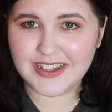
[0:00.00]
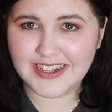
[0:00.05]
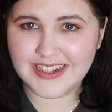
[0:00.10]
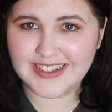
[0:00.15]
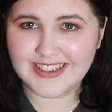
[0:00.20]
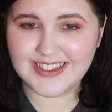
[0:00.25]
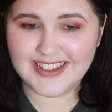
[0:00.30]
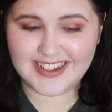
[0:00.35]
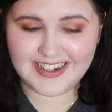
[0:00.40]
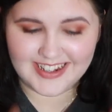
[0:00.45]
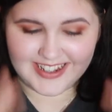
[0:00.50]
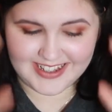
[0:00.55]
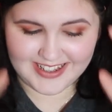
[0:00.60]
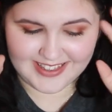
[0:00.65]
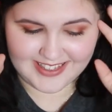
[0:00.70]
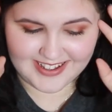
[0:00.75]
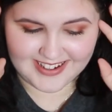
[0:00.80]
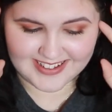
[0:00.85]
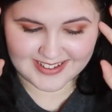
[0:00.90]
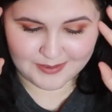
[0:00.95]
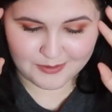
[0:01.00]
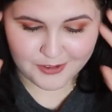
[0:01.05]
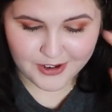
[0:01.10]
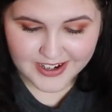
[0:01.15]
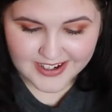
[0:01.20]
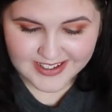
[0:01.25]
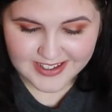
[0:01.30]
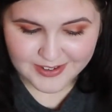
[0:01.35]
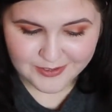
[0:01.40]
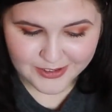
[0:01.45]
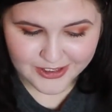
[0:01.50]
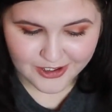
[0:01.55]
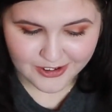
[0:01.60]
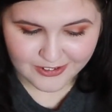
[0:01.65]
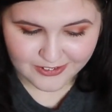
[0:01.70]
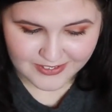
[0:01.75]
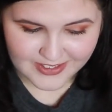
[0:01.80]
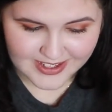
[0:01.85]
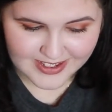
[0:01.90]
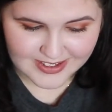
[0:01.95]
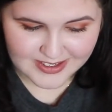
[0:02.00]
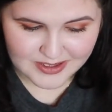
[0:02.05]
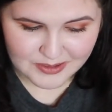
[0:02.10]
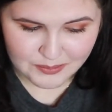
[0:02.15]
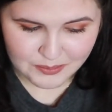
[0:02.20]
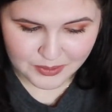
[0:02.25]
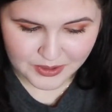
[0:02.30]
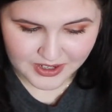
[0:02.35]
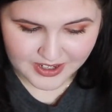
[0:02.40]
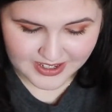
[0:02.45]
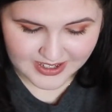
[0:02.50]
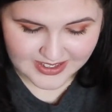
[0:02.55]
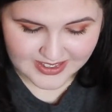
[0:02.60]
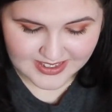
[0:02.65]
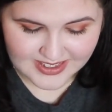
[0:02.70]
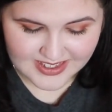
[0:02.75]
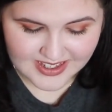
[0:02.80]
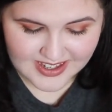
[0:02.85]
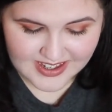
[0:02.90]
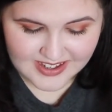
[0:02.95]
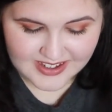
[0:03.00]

gets it. He thinks I'm crazy with all of this, but